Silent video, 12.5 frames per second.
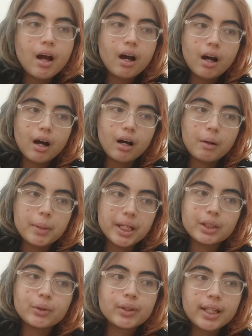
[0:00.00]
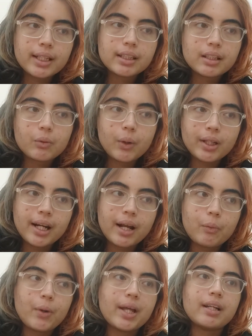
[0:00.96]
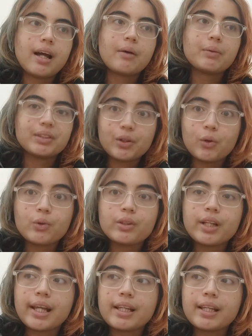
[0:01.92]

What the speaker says: But in 2018, the one that I went, I was alone,